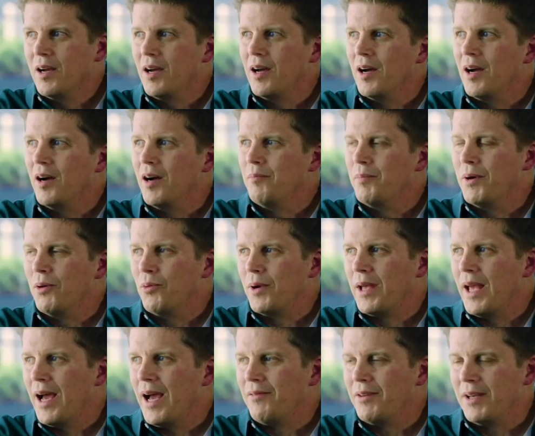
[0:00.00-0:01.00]
Uh, but we
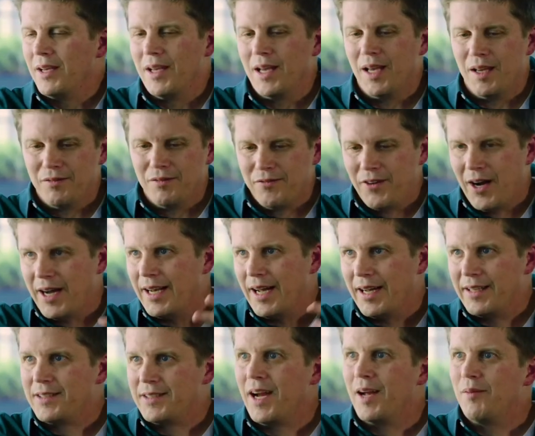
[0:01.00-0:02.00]
have a, a,
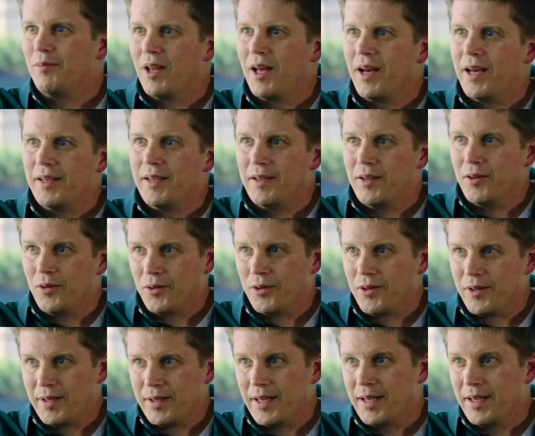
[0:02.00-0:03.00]
finite timeline in
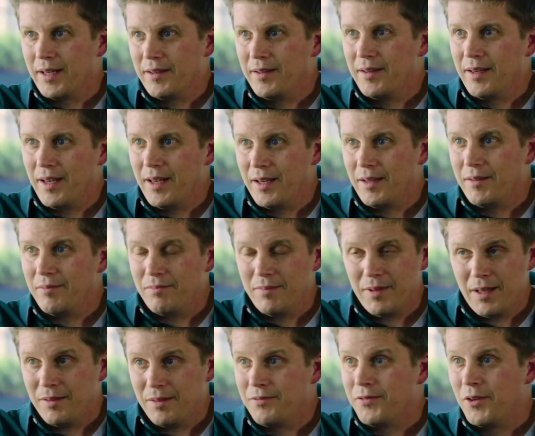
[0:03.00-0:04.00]
order to get a,
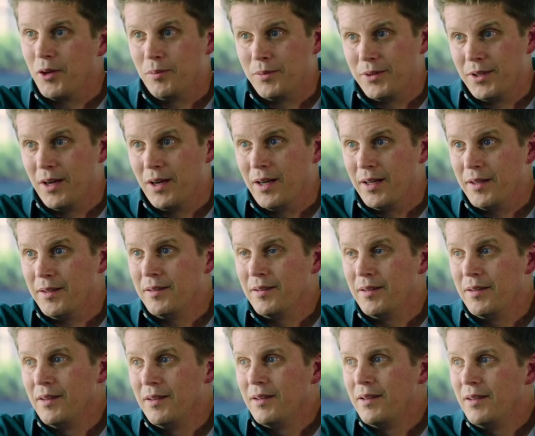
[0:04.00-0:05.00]
a film done.
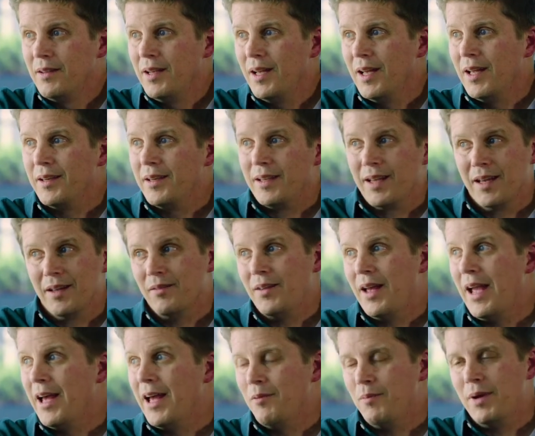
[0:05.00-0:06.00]
And again,
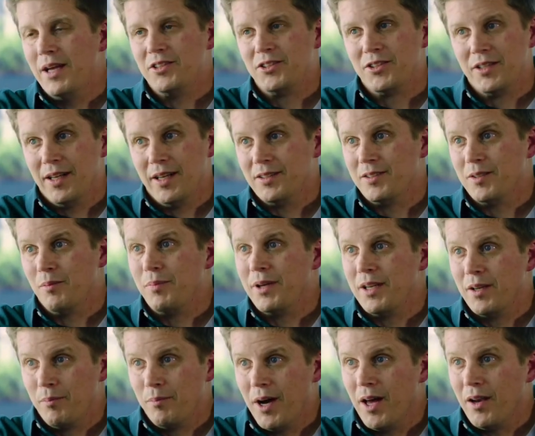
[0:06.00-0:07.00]
animation ends up
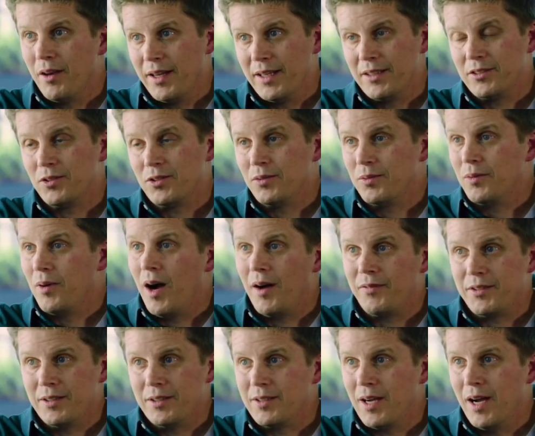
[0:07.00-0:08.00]
being a bottleneck. So
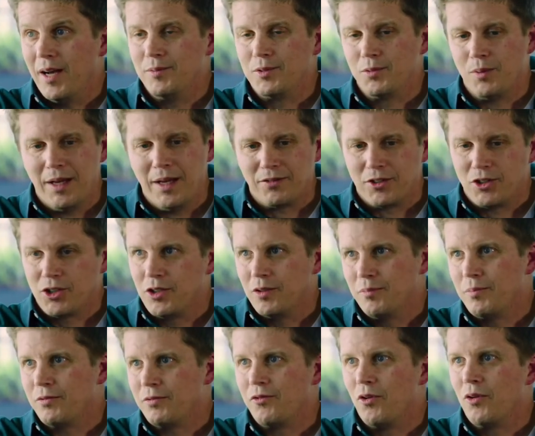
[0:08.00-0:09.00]
oftentimes we have to
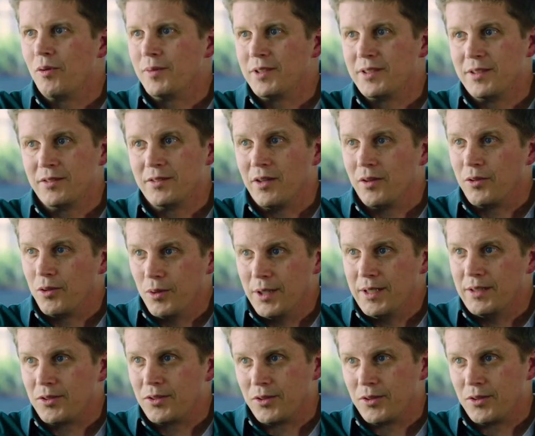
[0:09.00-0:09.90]
shoot performances on green